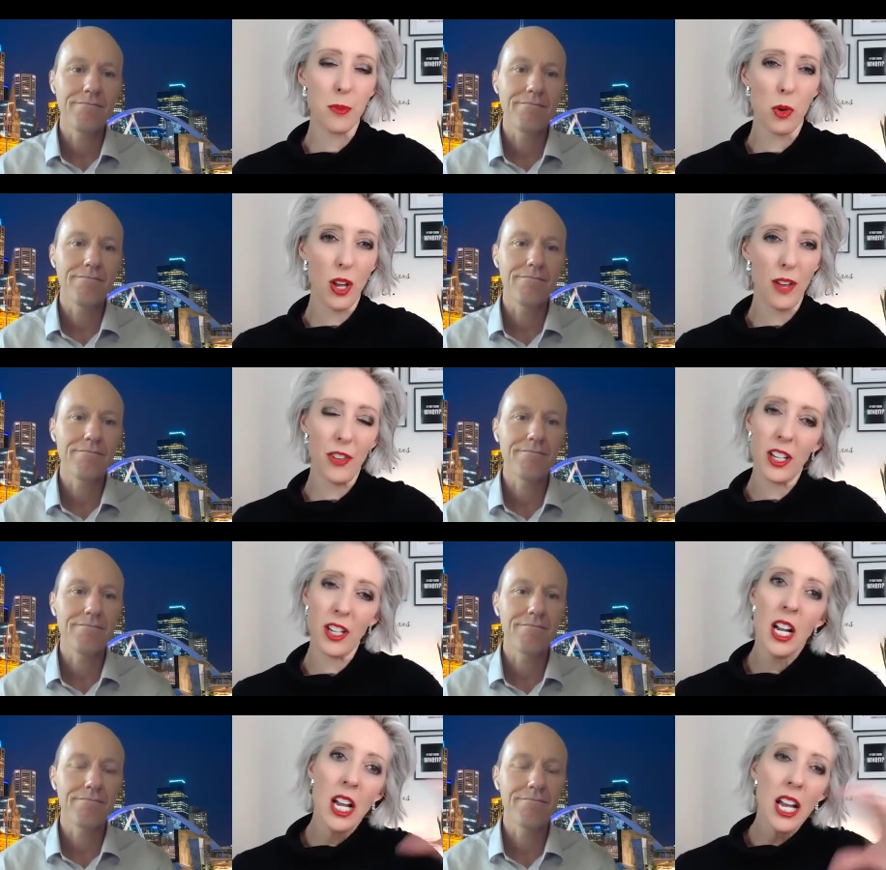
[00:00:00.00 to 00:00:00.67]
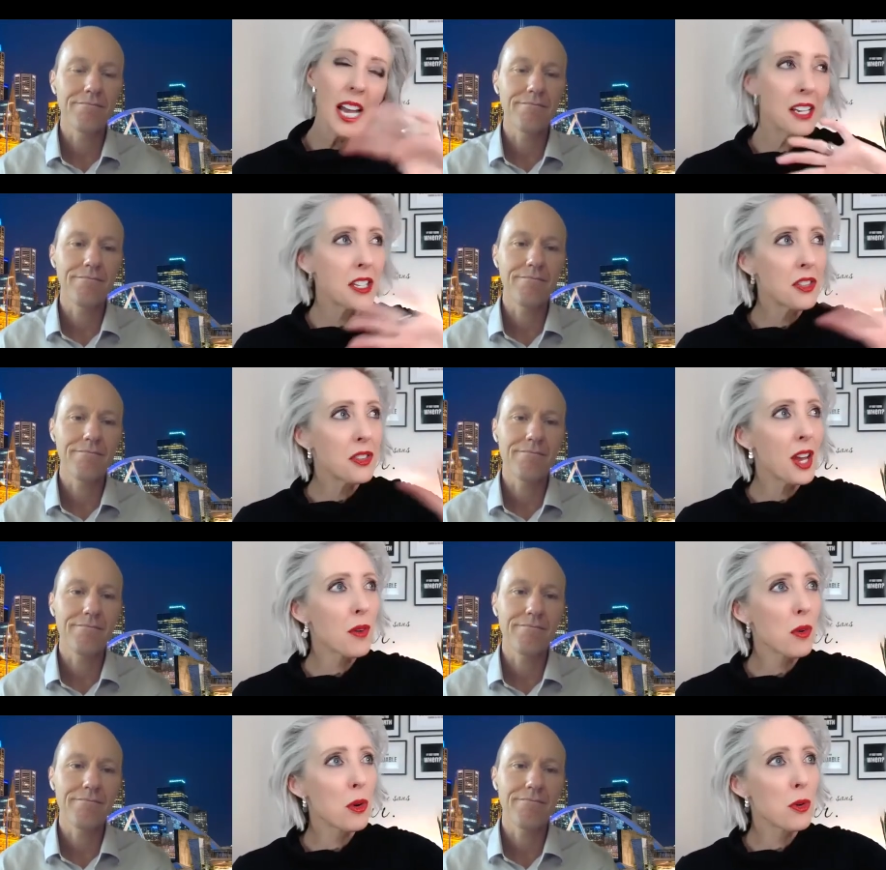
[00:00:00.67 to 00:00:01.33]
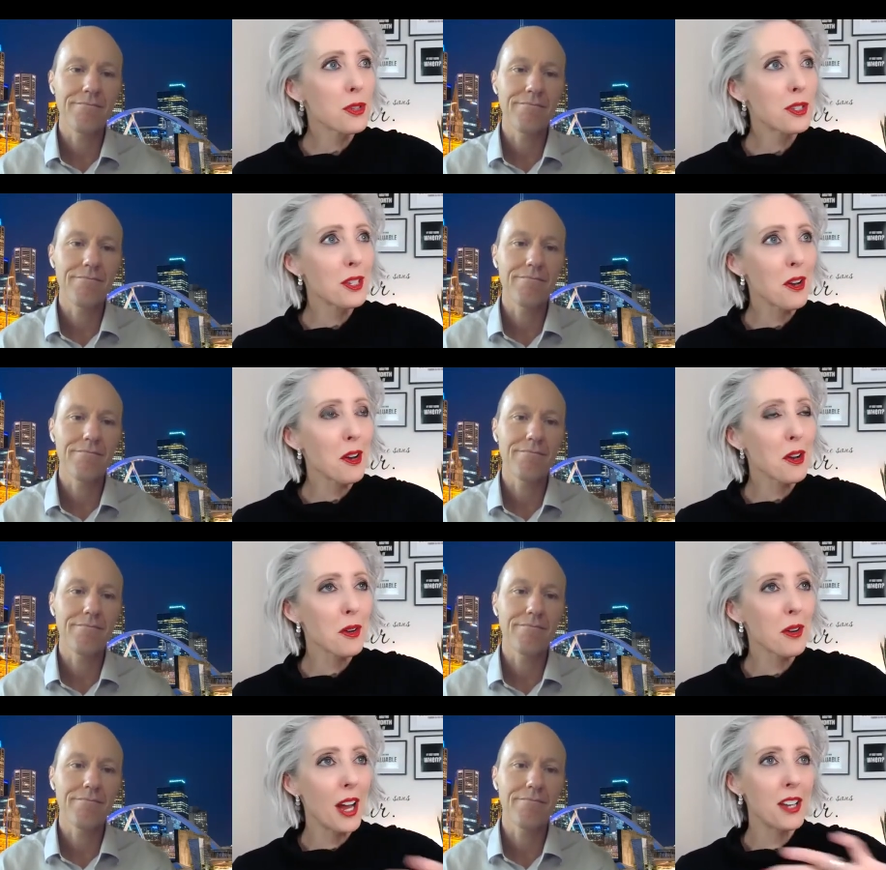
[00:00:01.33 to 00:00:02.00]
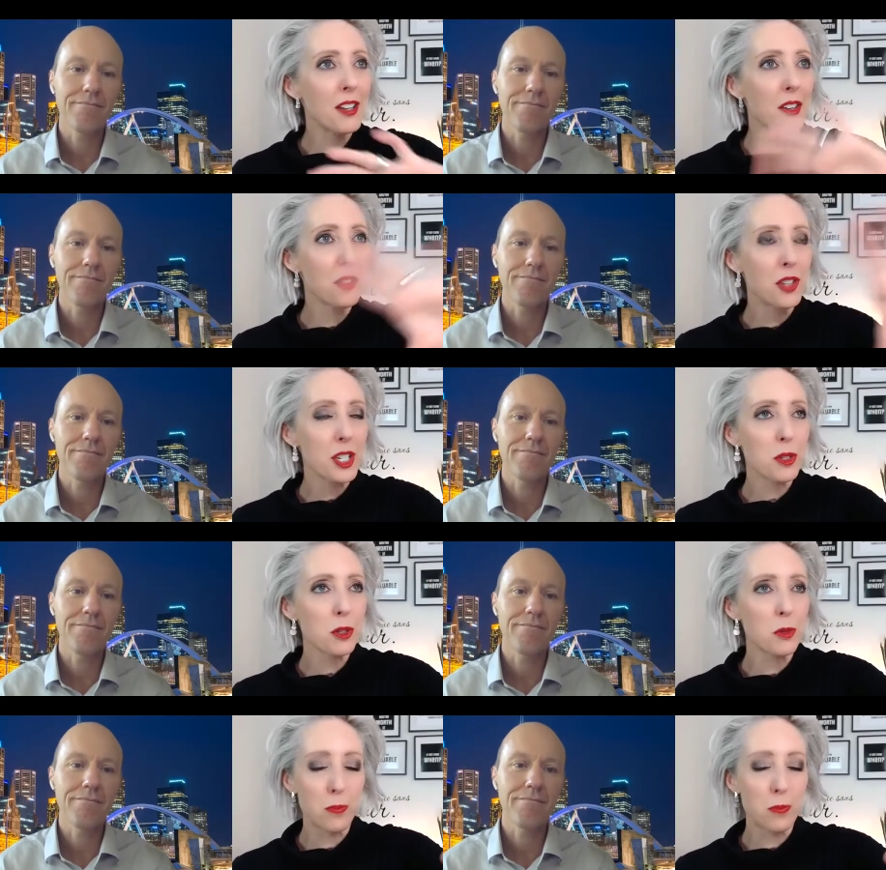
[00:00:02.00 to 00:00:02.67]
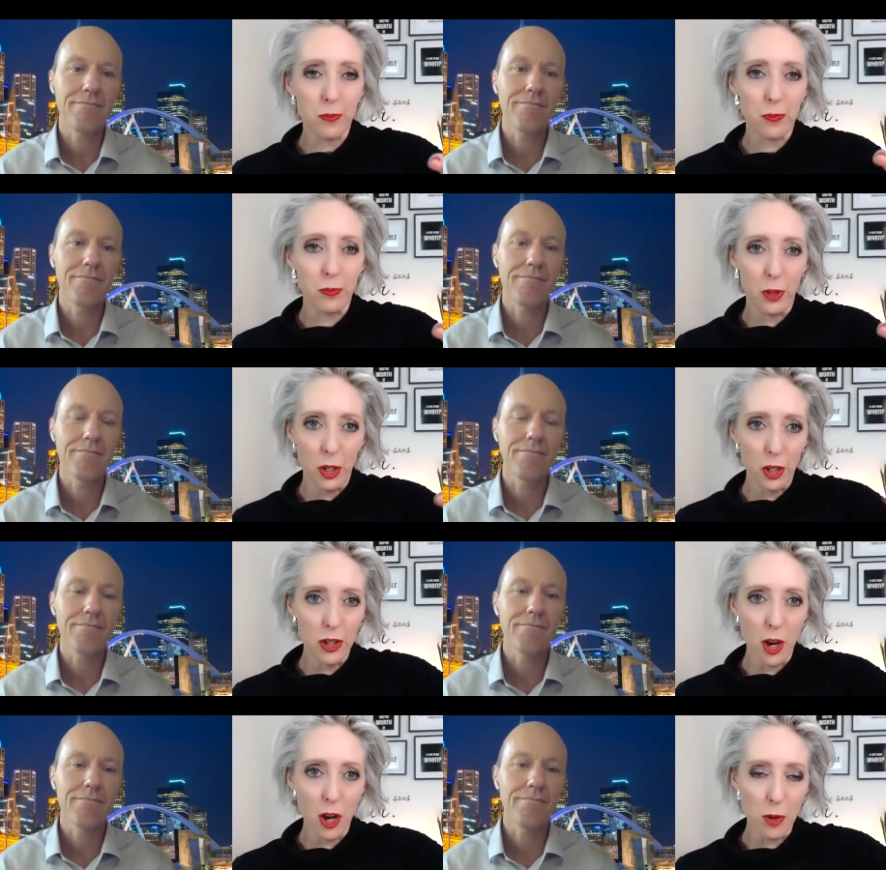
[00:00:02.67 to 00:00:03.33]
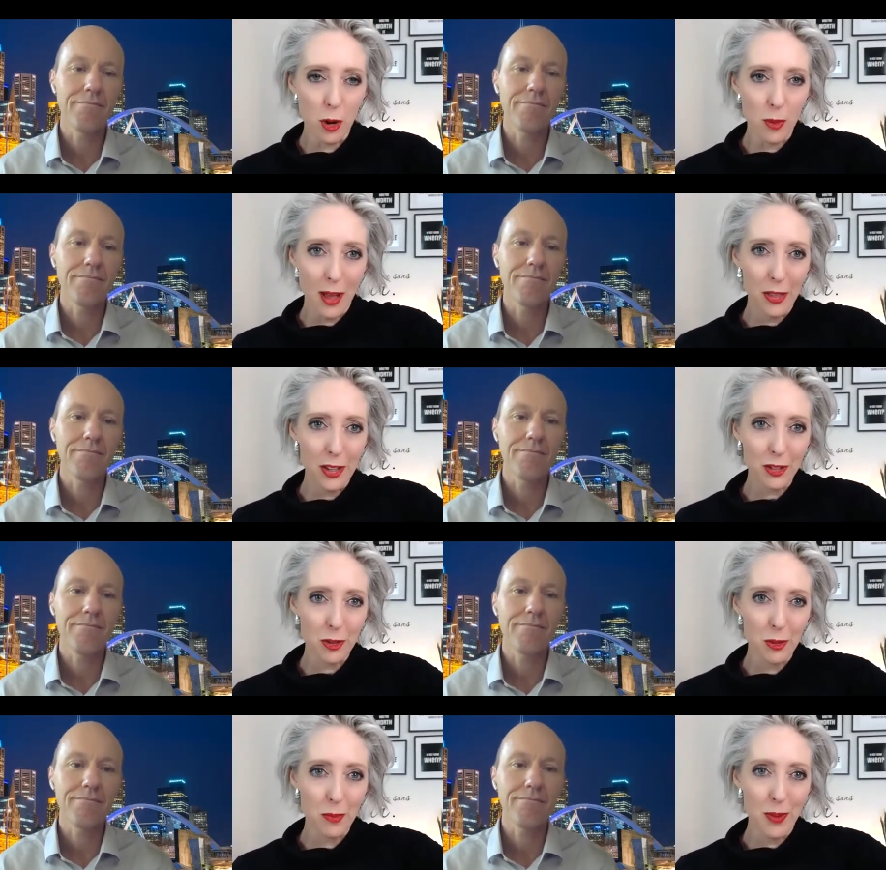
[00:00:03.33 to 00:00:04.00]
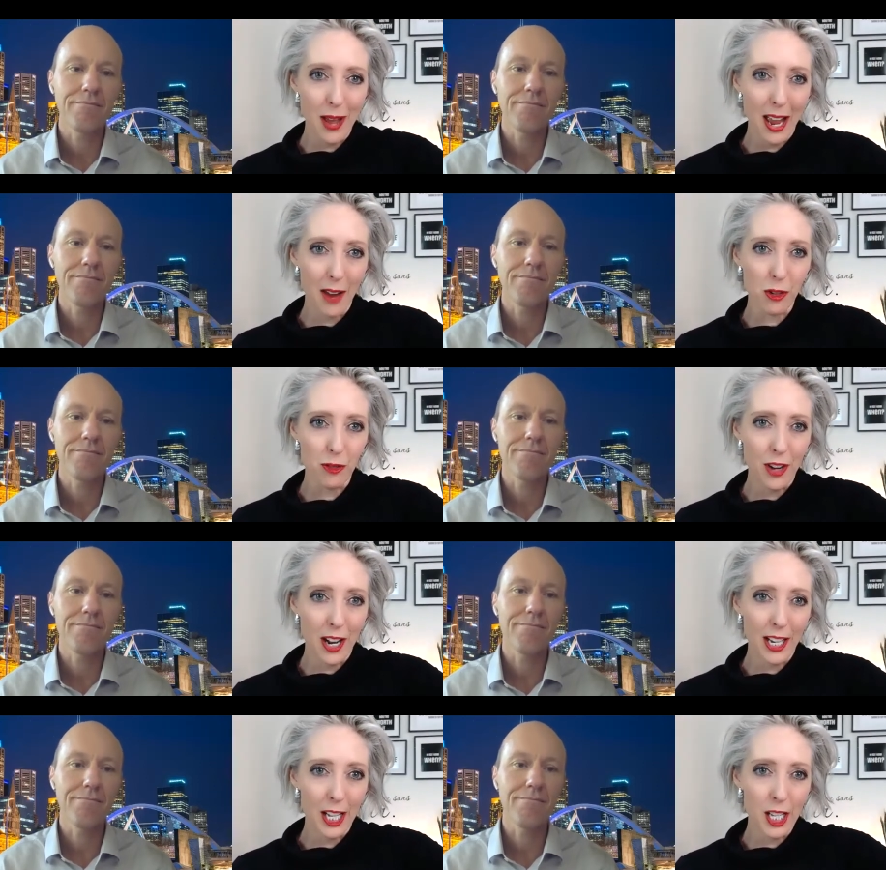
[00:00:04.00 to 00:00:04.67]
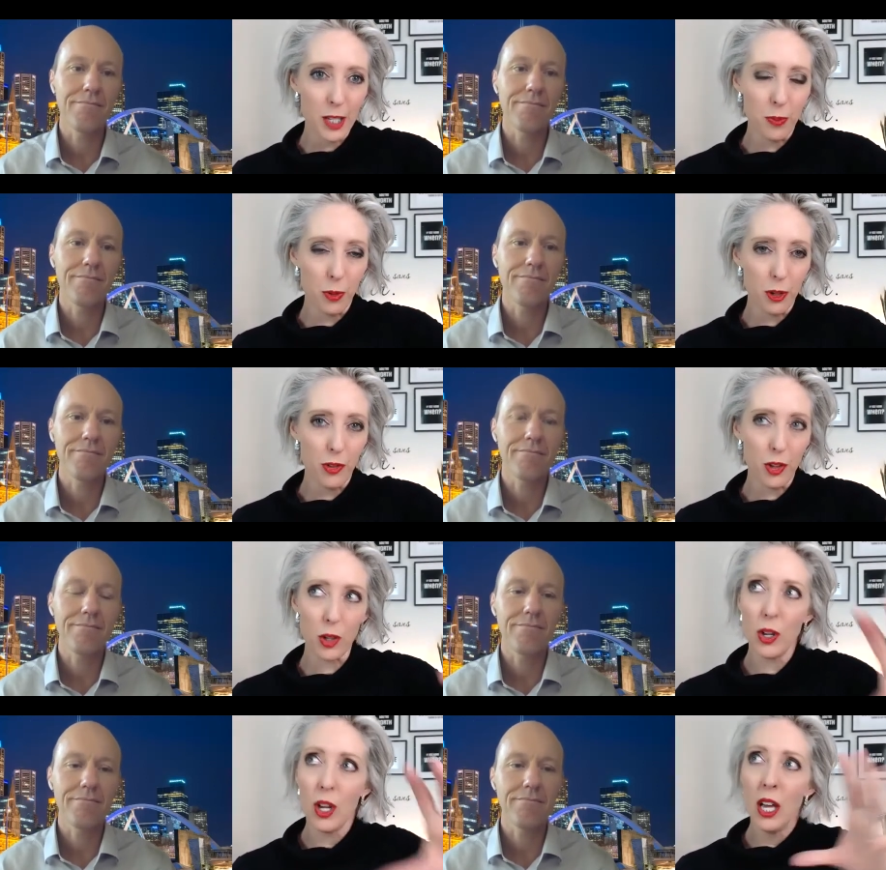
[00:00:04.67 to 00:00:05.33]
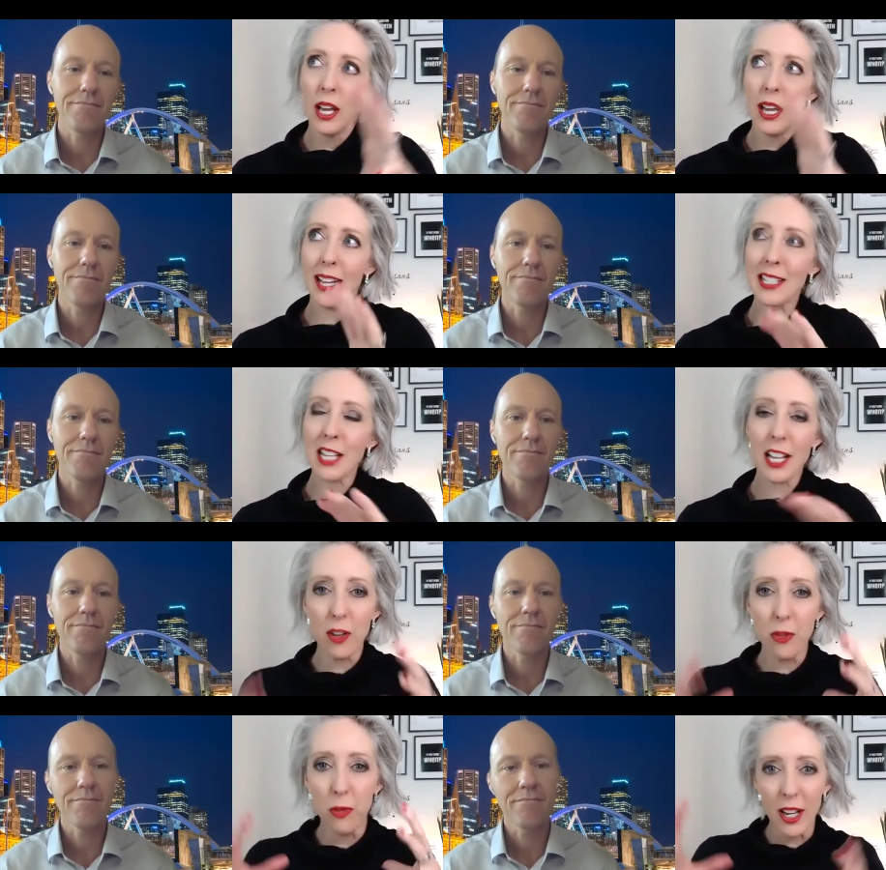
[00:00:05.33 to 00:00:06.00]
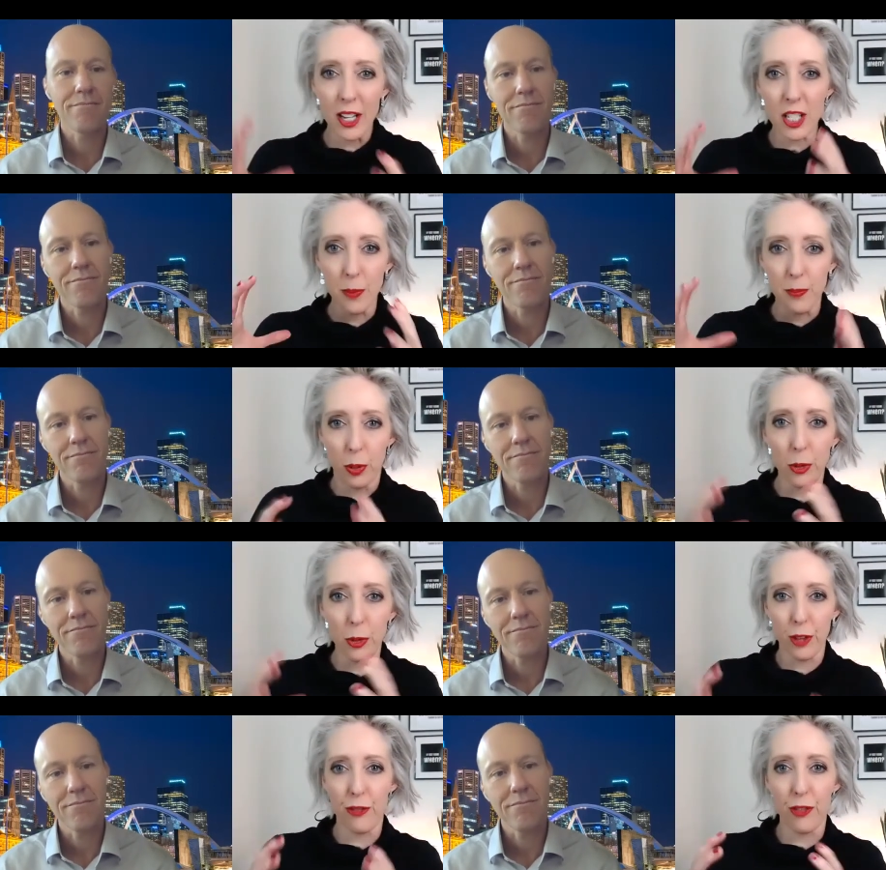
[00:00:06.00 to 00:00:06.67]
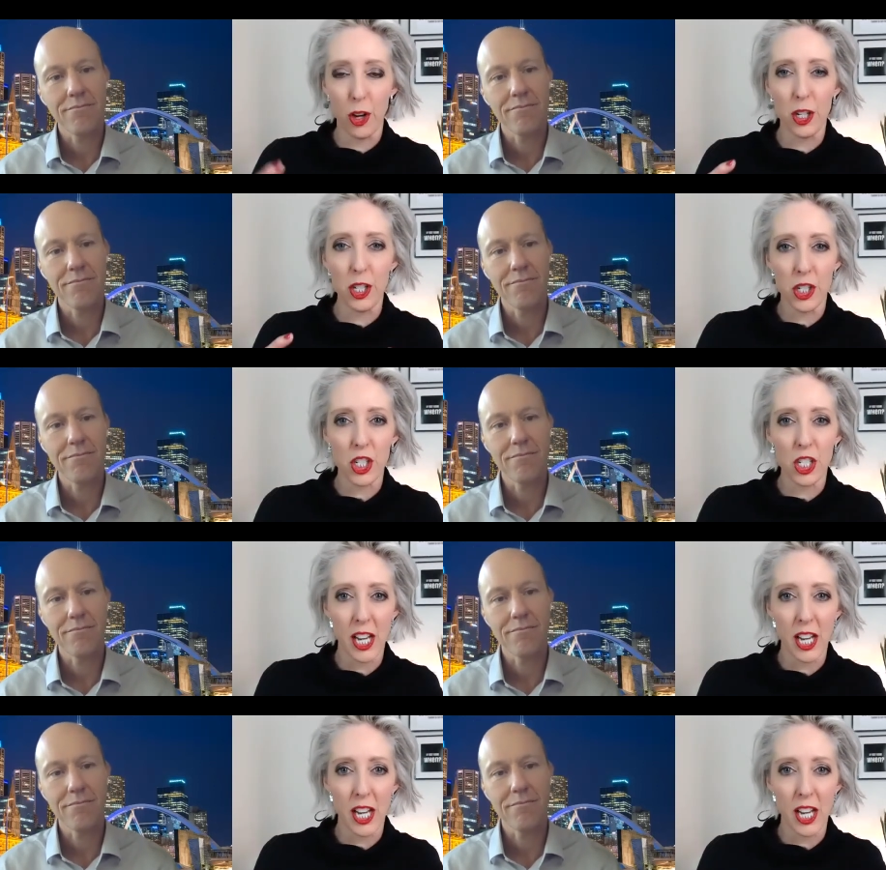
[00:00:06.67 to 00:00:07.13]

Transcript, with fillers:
Speaker 1: more effort isn't there also and this you'd know more about this from a behavioral finance point of view It's like if we actually put the furniture